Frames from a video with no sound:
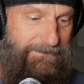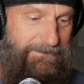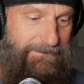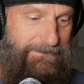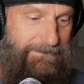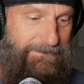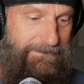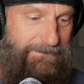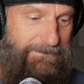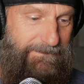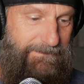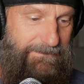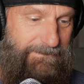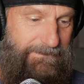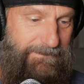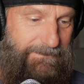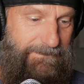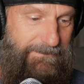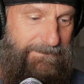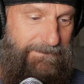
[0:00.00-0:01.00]

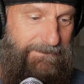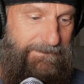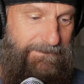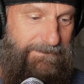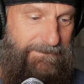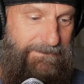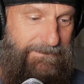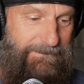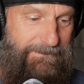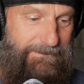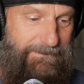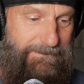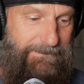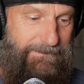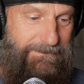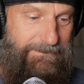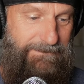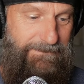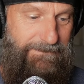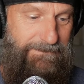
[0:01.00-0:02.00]

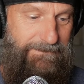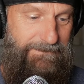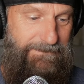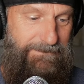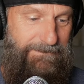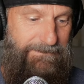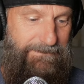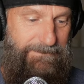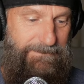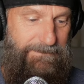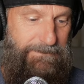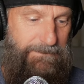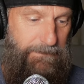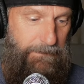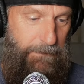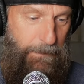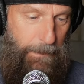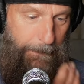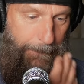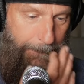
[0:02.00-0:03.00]

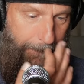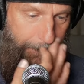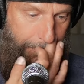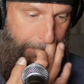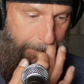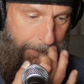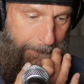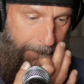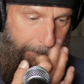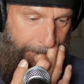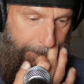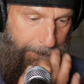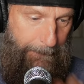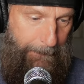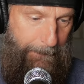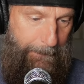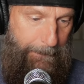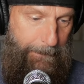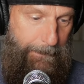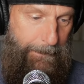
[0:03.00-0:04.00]

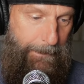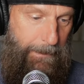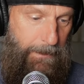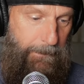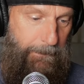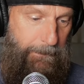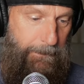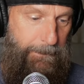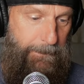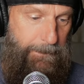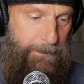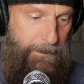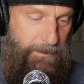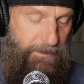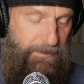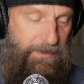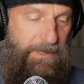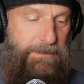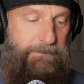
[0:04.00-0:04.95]
This person isn't speaking.